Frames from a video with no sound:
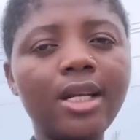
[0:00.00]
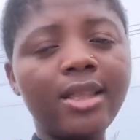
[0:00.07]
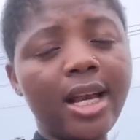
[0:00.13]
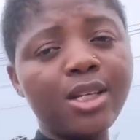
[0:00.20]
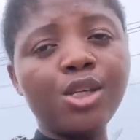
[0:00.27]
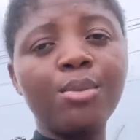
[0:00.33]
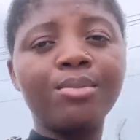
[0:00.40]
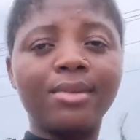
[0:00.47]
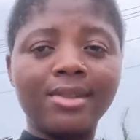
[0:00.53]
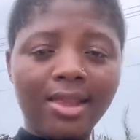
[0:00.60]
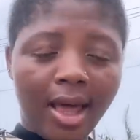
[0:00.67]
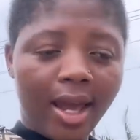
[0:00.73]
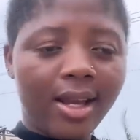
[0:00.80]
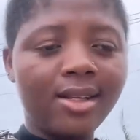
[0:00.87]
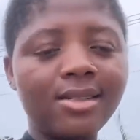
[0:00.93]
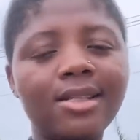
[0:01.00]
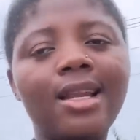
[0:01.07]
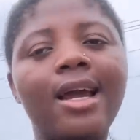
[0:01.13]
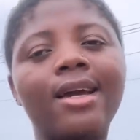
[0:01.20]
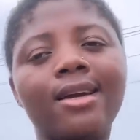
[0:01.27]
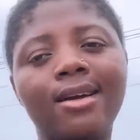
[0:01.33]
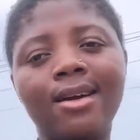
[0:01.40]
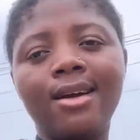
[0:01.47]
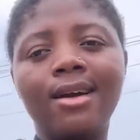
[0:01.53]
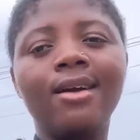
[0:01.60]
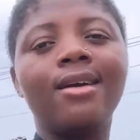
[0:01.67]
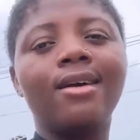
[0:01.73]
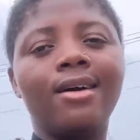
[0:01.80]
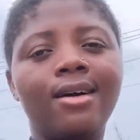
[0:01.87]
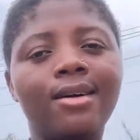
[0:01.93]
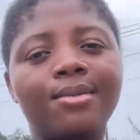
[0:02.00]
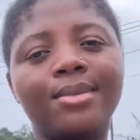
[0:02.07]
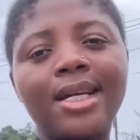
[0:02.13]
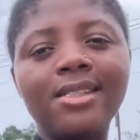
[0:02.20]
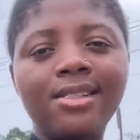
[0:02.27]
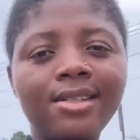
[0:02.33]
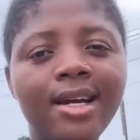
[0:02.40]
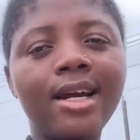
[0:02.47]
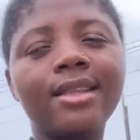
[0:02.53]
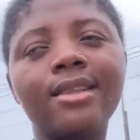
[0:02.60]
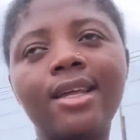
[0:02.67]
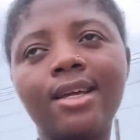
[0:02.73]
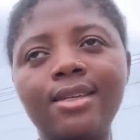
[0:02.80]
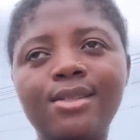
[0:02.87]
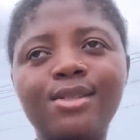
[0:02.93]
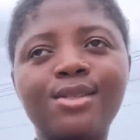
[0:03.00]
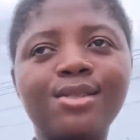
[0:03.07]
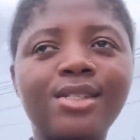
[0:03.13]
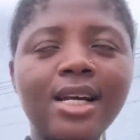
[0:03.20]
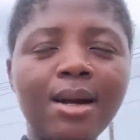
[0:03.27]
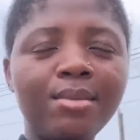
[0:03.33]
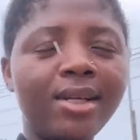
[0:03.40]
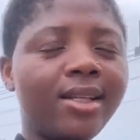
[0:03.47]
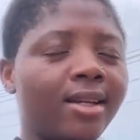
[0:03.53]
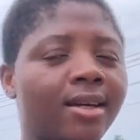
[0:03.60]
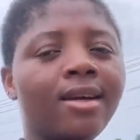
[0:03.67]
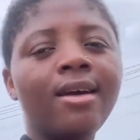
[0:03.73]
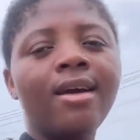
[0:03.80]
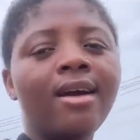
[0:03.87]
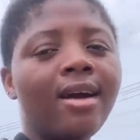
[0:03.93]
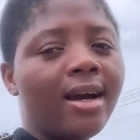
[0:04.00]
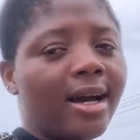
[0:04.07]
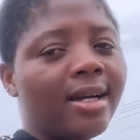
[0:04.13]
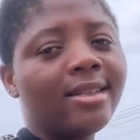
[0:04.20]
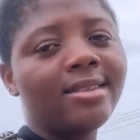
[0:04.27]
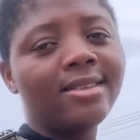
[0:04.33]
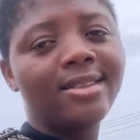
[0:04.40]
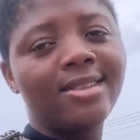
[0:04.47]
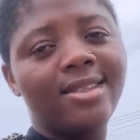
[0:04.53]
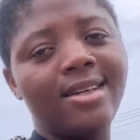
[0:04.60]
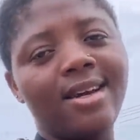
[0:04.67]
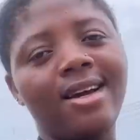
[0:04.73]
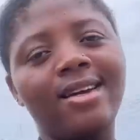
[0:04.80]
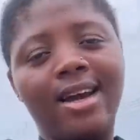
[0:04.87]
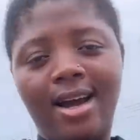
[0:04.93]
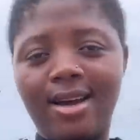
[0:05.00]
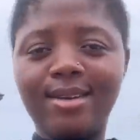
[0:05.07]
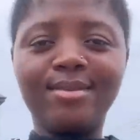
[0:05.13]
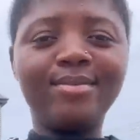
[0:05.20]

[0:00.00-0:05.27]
take some things, like Nigerian things, to Germany. And yeah,